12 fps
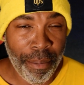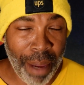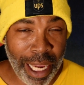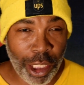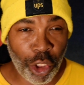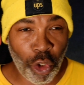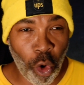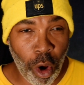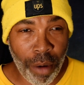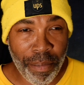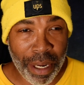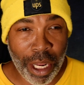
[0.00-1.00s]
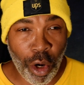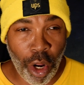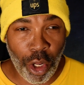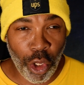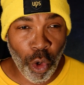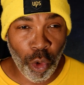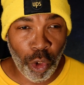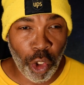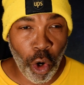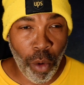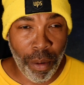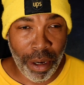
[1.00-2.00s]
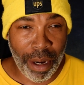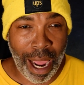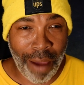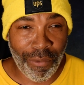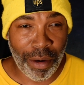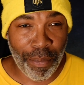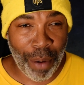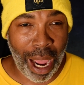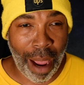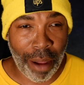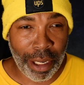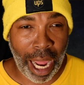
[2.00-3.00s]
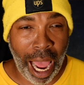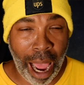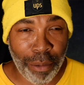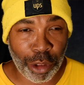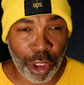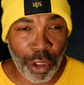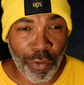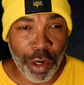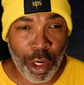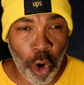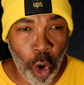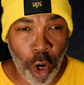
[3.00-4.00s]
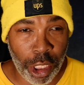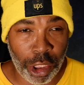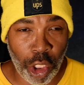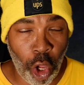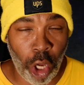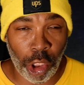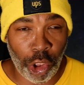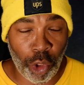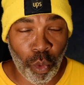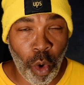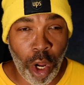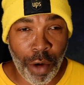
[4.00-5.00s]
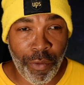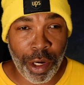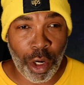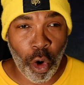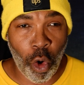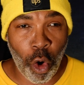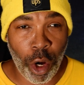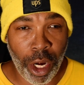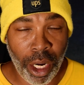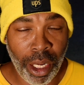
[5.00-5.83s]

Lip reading: based on being on YouTube and having the option to record as long as you want to record.